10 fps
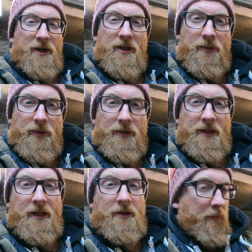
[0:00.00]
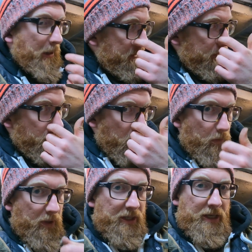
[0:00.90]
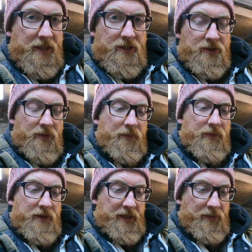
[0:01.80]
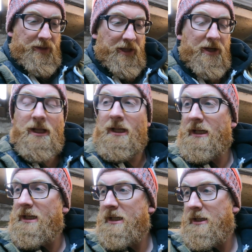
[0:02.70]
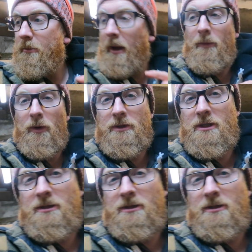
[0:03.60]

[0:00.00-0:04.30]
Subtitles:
break the mold, and then you're back to square one again. So luckily my molds